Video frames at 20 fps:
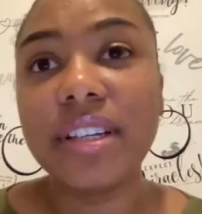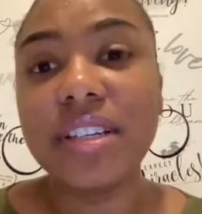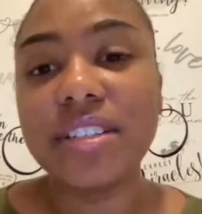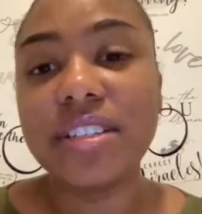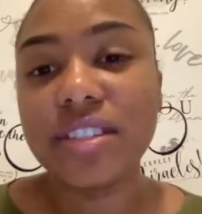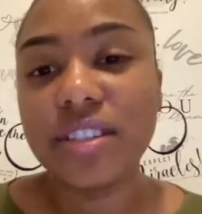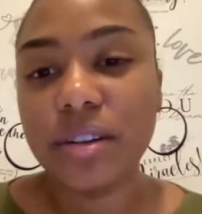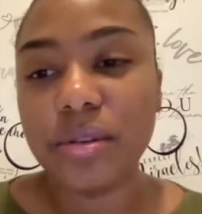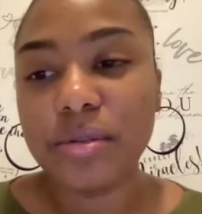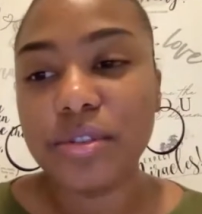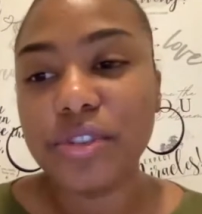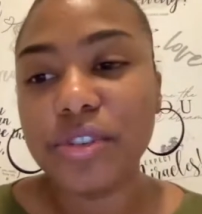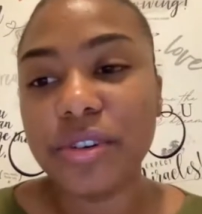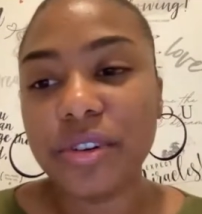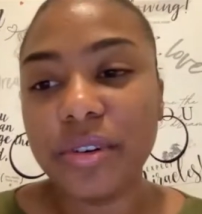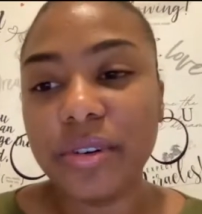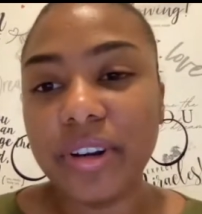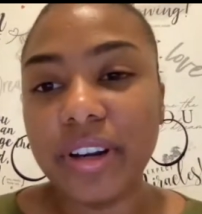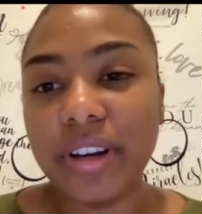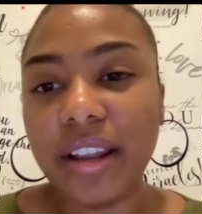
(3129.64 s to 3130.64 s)
and it's so
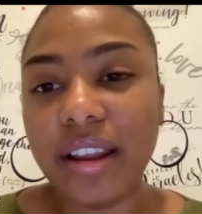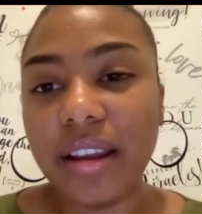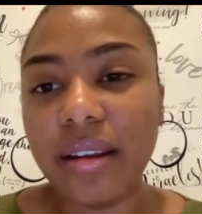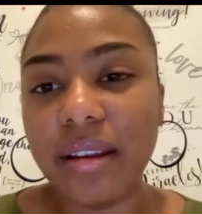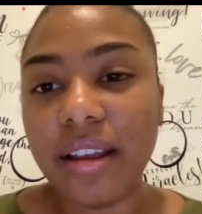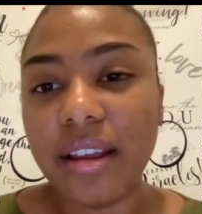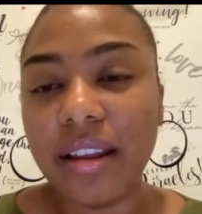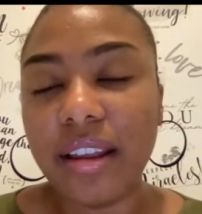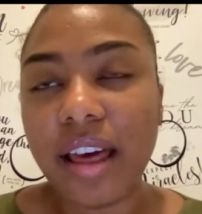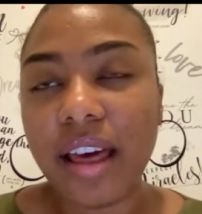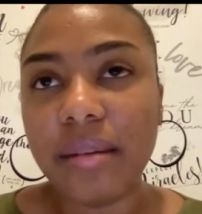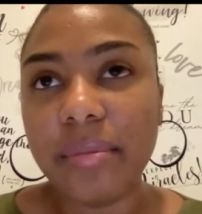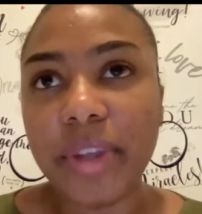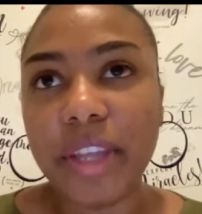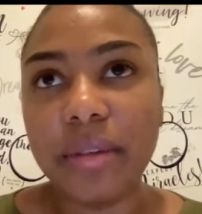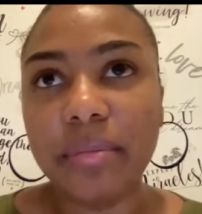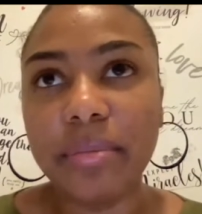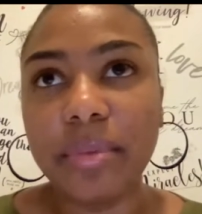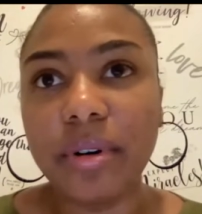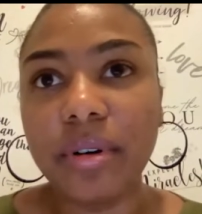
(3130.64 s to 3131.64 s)
true. And a lot of
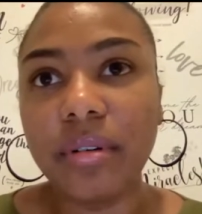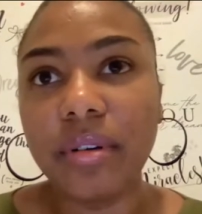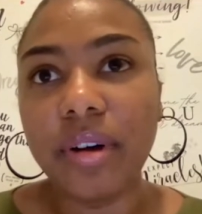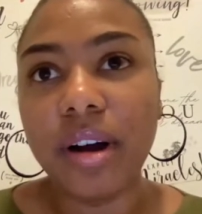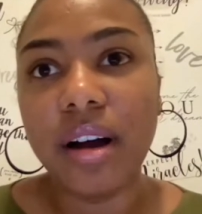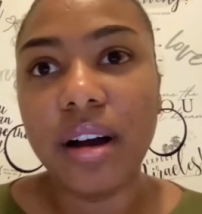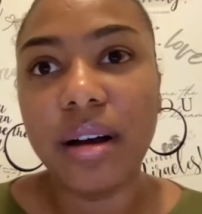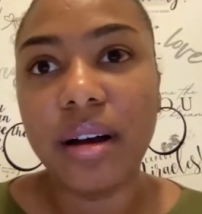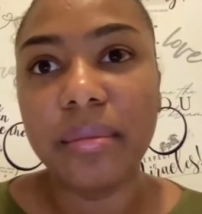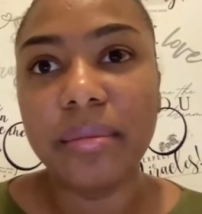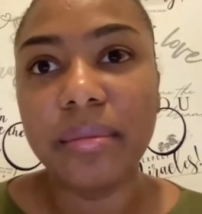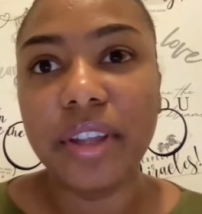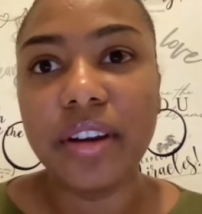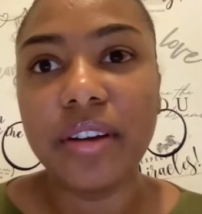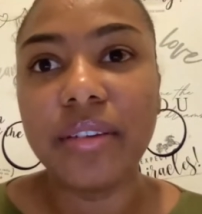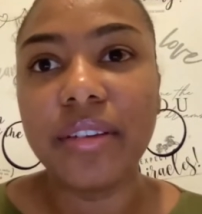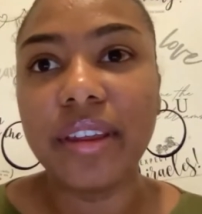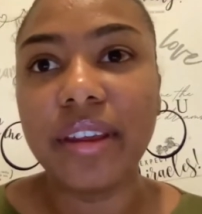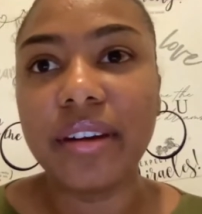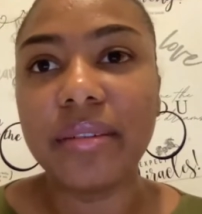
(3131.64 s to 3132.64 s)
people, you
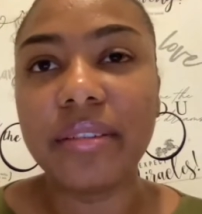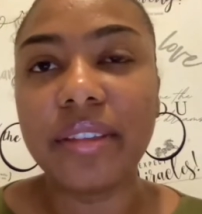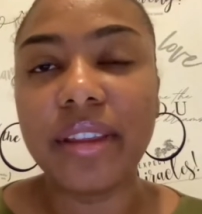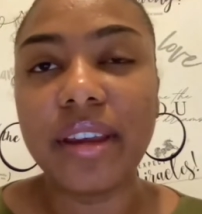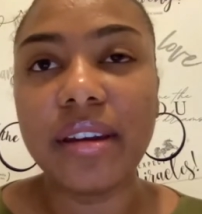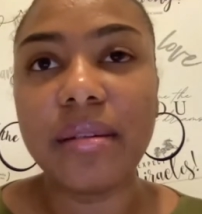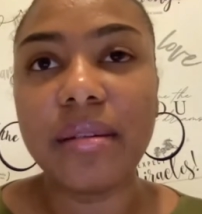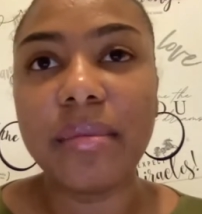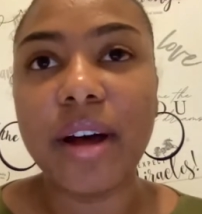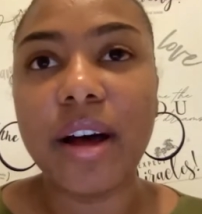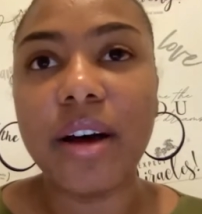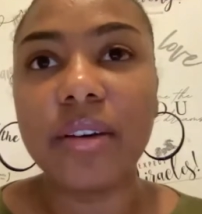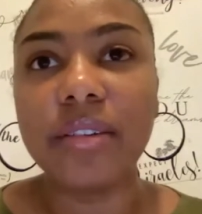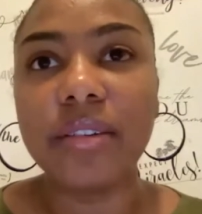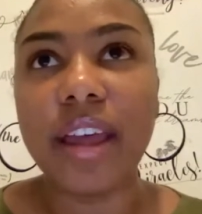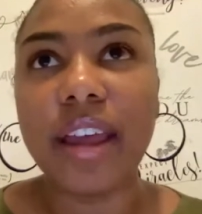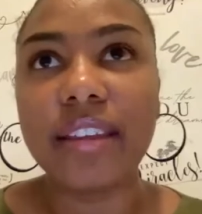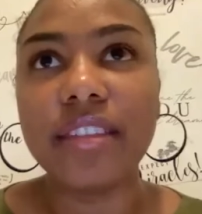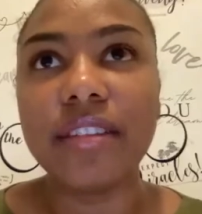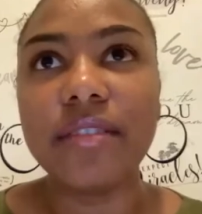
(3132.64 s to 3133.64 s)
know, they don't think
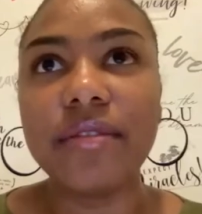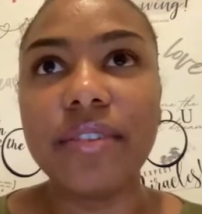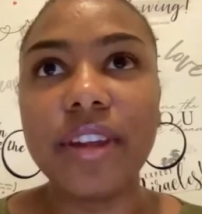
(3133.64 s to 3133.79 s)
about, like, the